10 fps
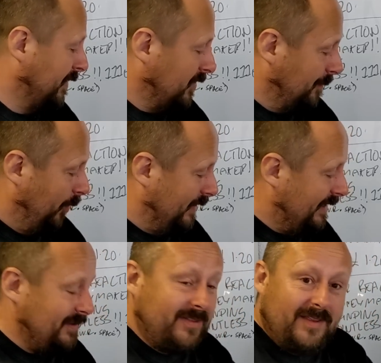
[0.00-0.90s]
the point
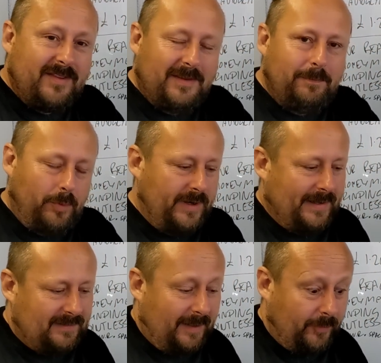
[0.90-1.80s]
is, this
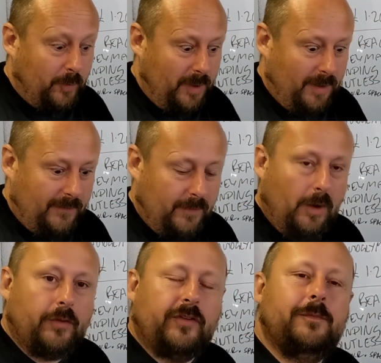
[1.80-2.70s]
product does work for
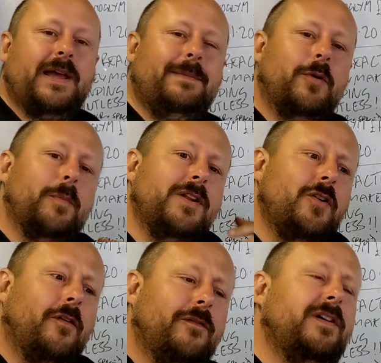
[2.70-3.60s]
lots of people, but
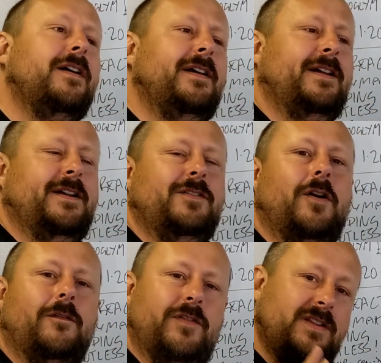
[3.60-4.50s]
not
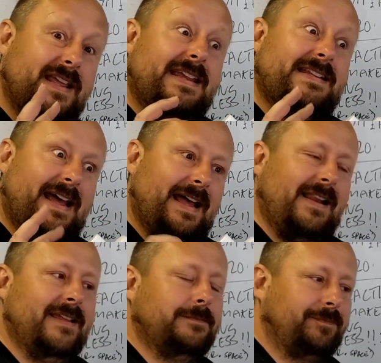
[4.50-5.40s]
for
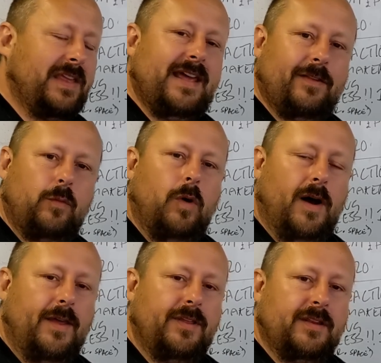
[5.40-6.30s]
detailing, and that's
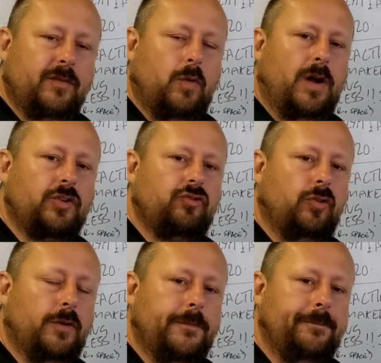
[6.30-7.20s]
why I think there's quite a
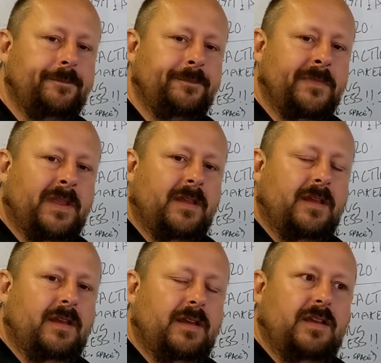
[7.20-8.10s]
strong
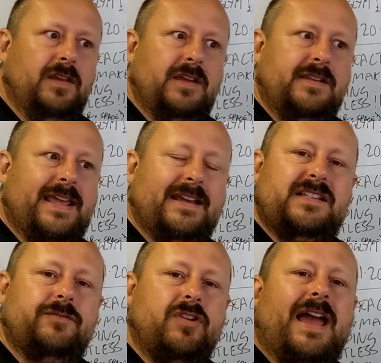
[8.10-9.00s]

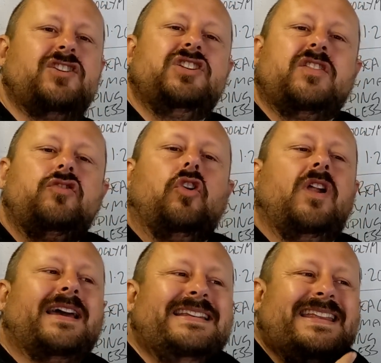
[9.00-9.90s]
negative reaction. It's not
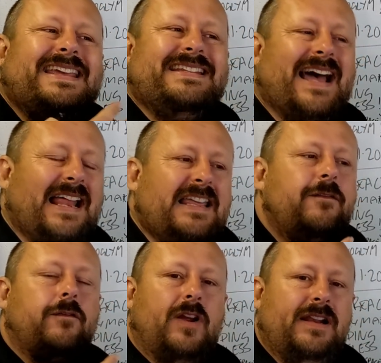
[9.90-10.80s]
like a detailing
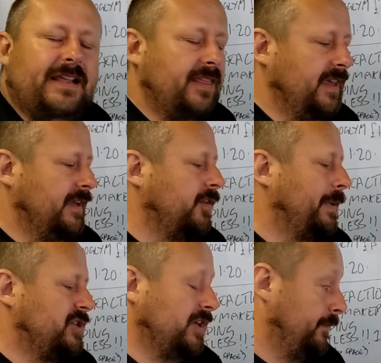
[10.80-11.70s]
friendly thing,
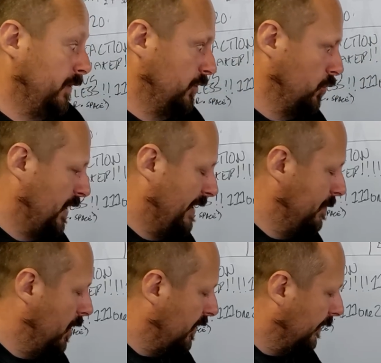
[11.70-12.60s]
especially for the UK
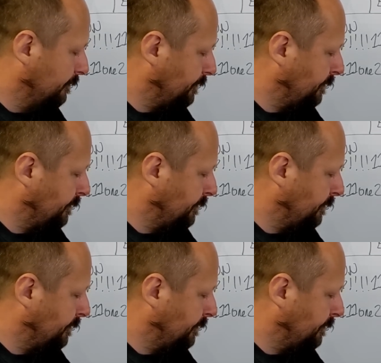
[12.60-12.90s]
market.